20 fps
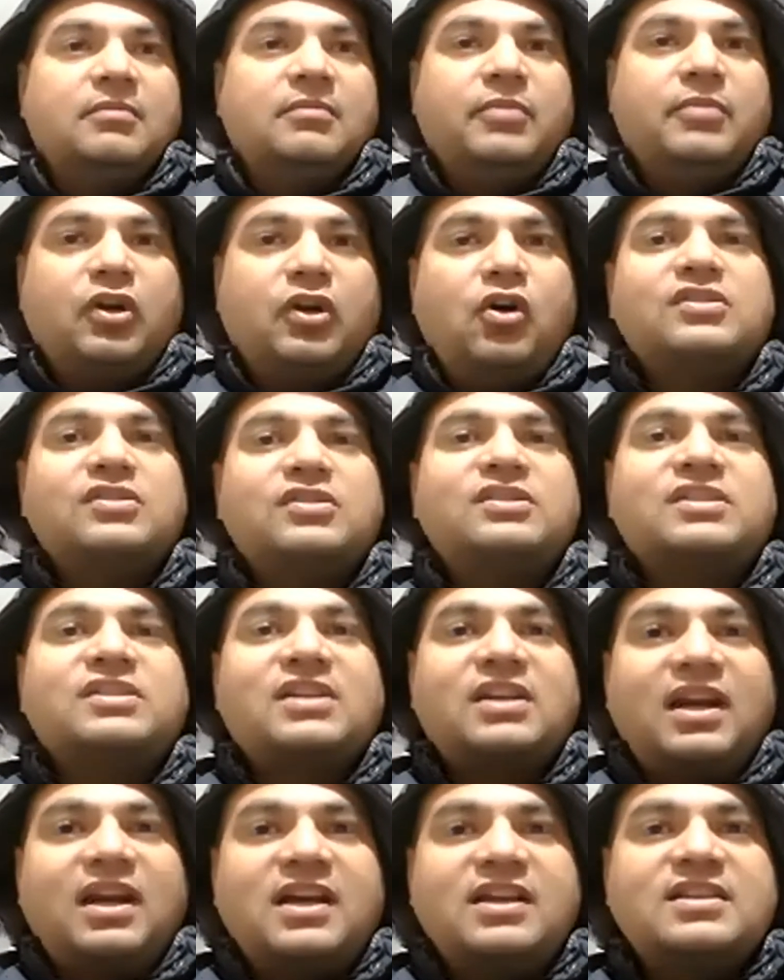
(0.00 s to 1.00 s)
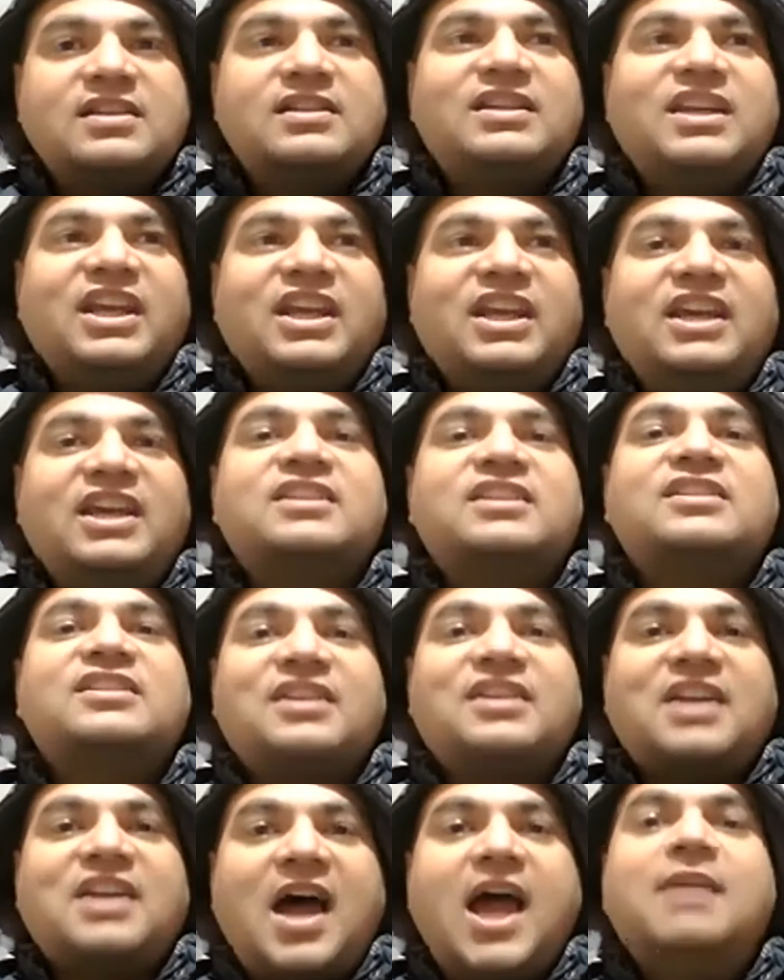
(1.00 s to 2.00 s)
because trust takes
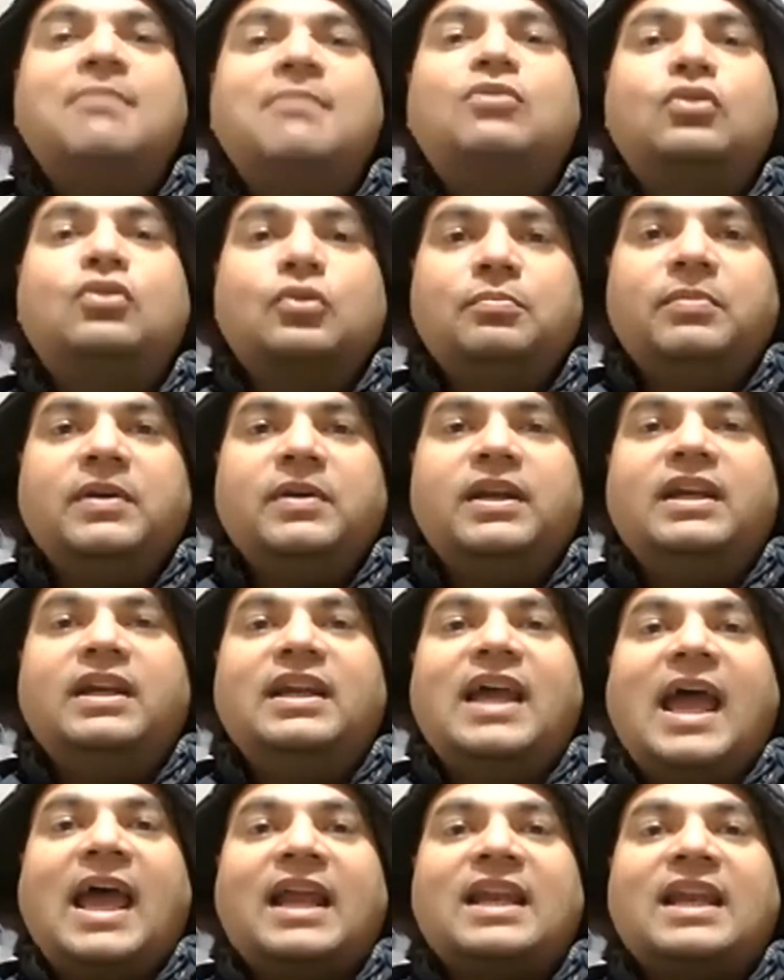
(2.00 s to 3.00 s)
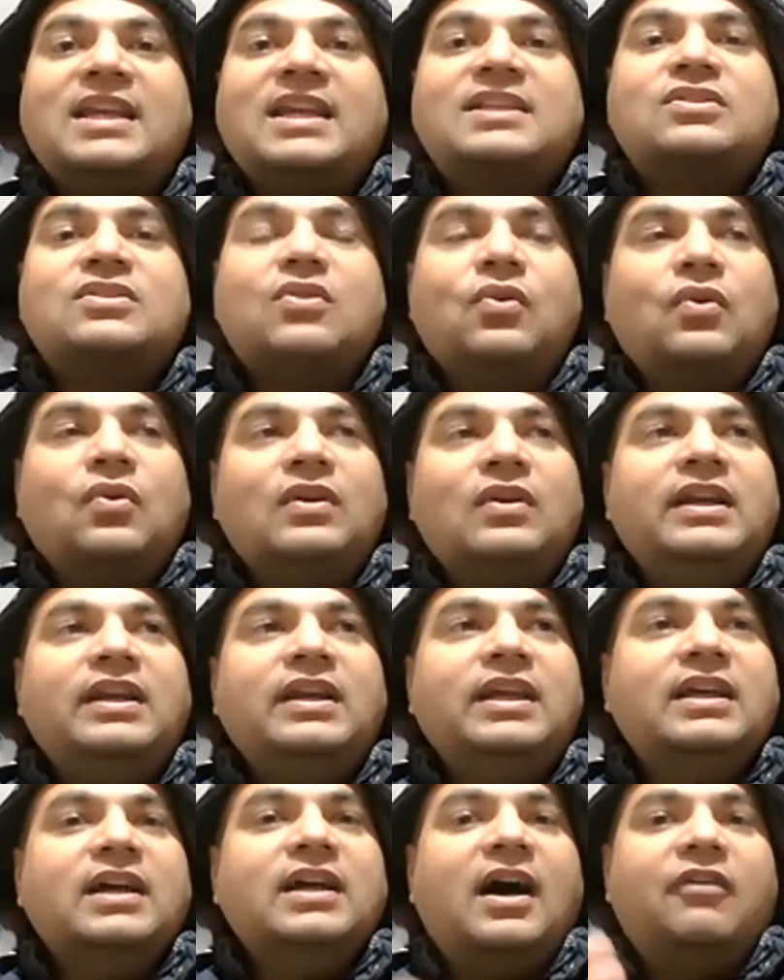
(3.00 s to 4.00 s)
time to build and it's
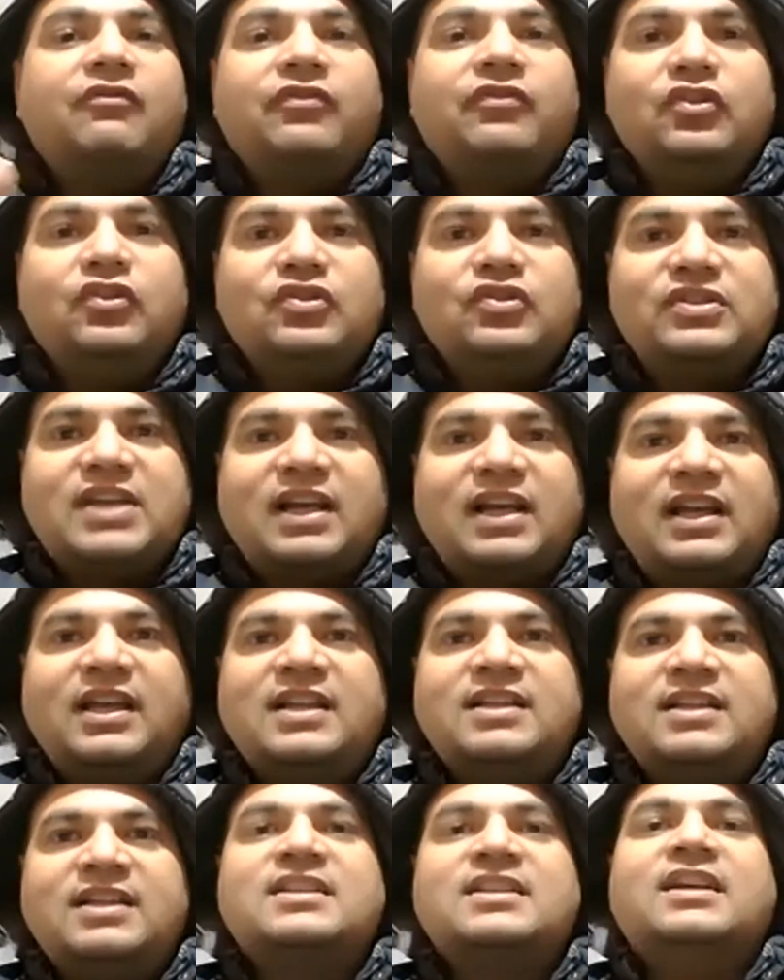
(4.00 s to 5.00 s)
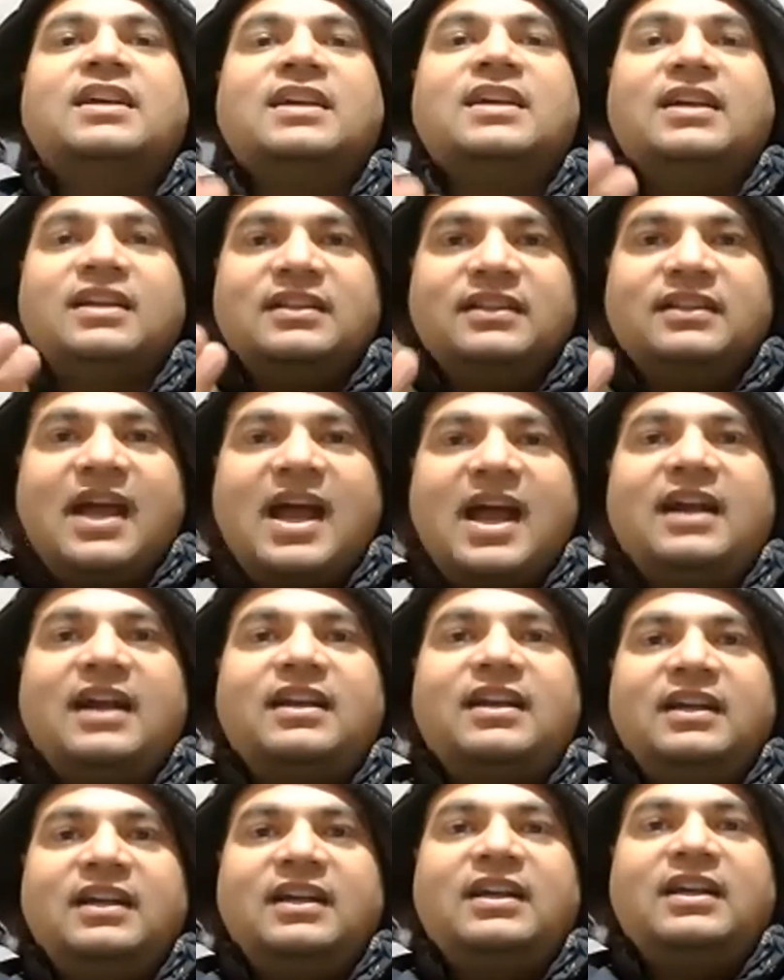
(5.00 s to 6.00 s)
only a few seconds that
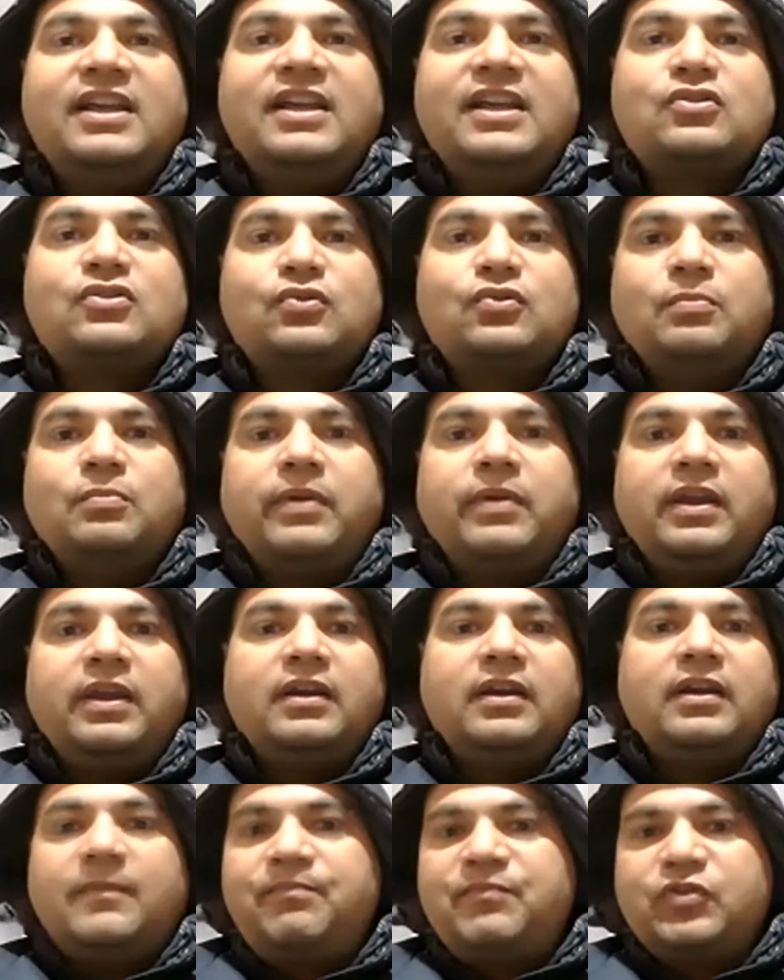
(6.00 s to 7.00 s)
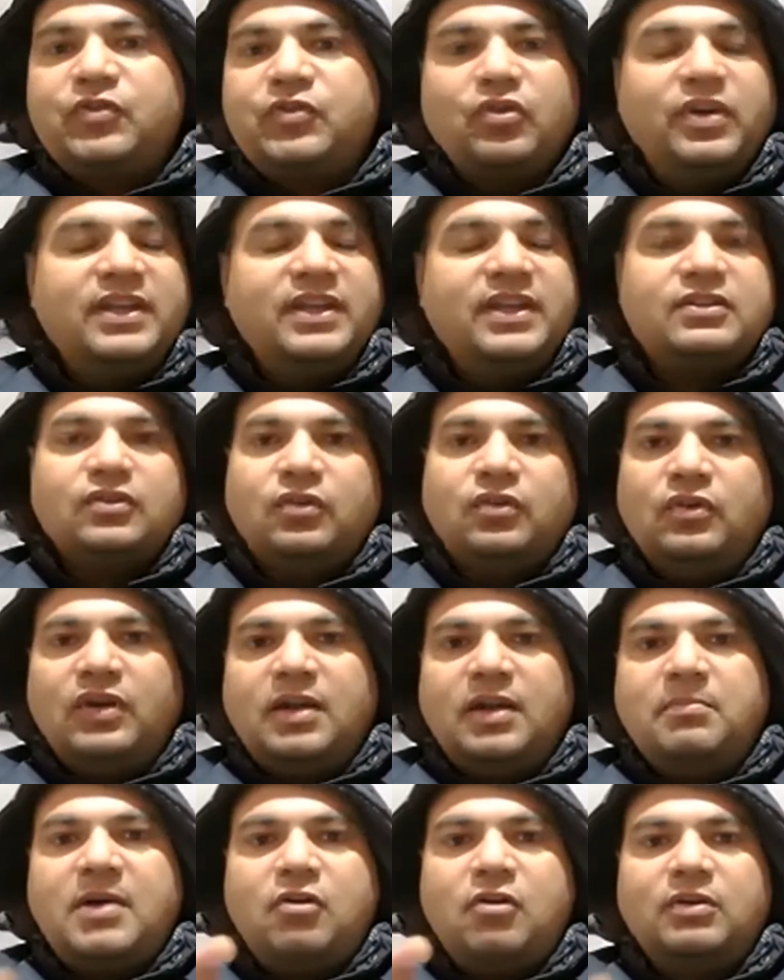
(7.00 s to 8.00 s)
it takes to break. So it's all
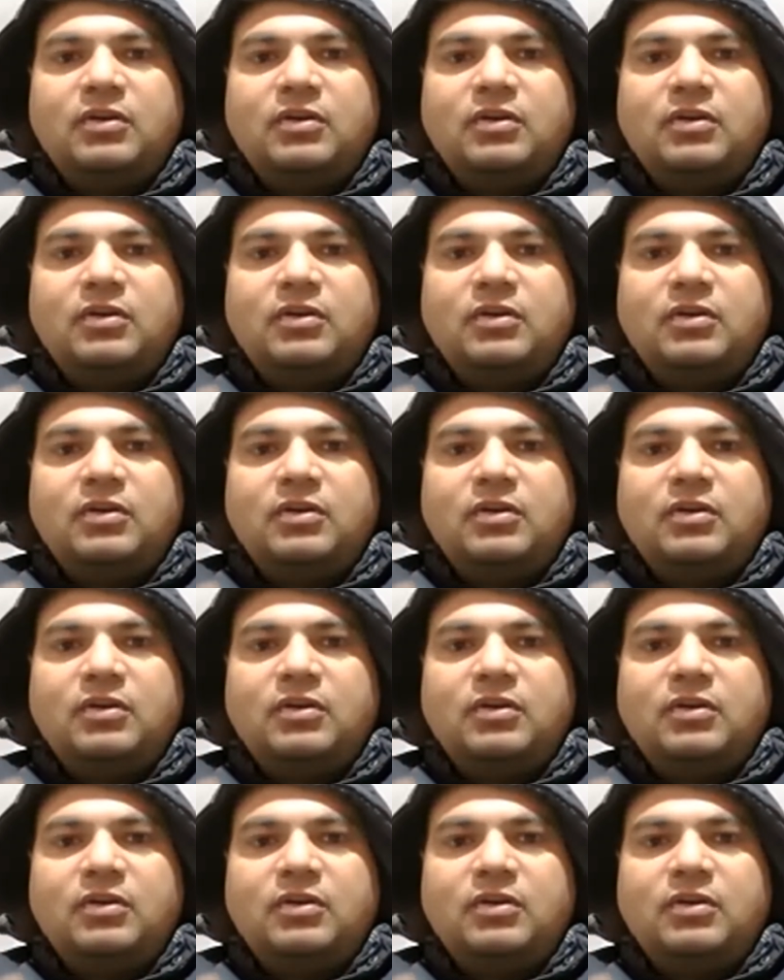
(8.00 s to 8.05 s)
about